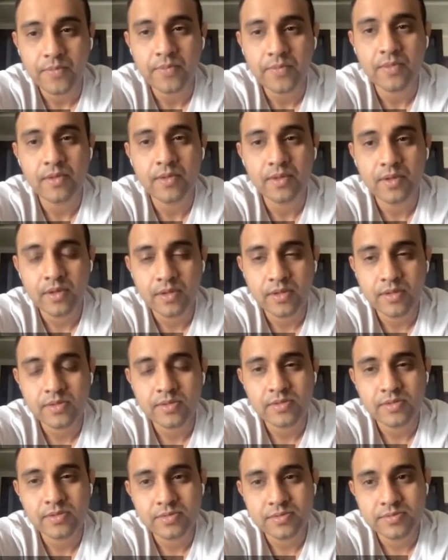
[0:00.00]

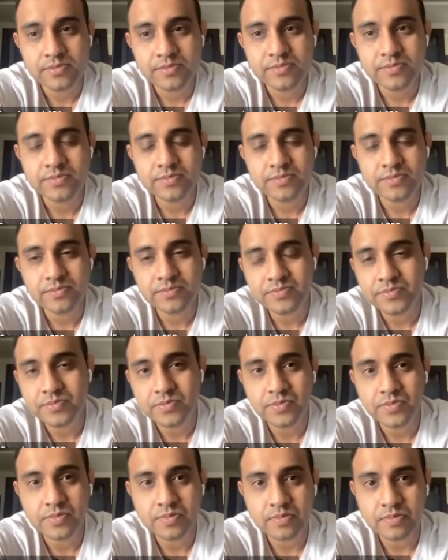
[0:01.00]

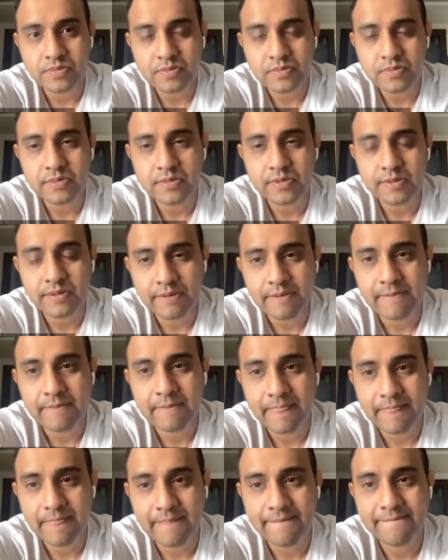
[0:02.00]

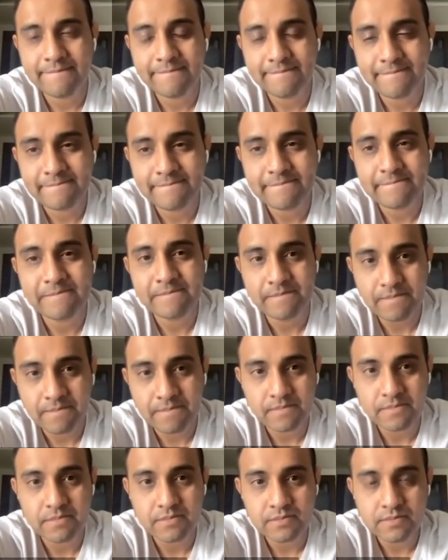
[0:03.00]

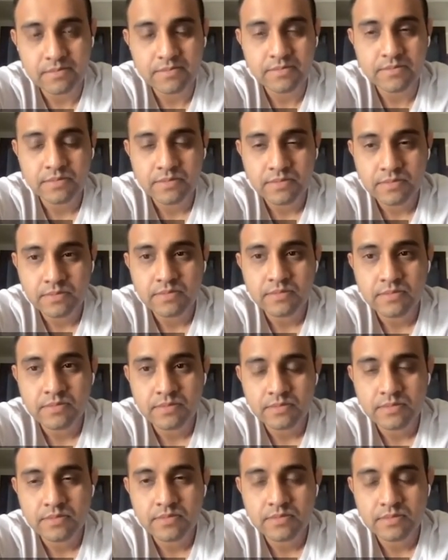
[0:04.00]

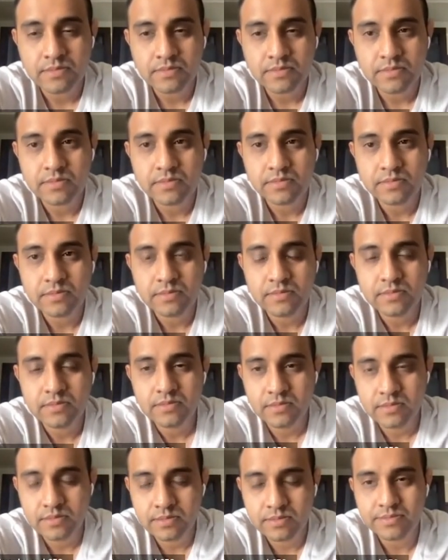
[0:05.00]

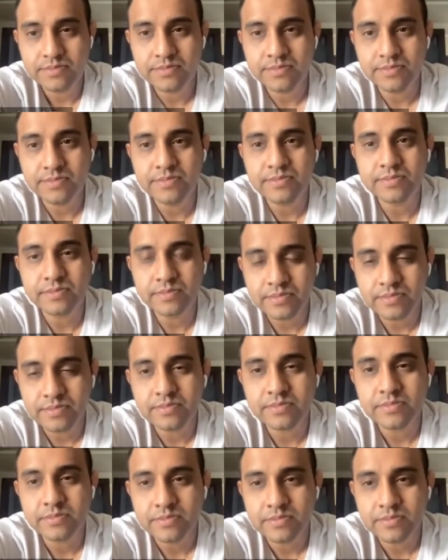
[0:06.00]

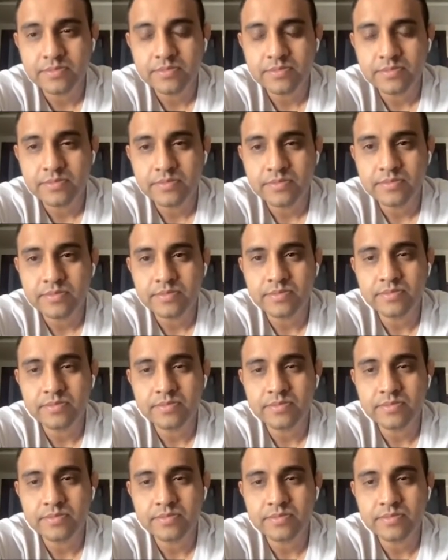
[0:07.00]
This person isn't speaking.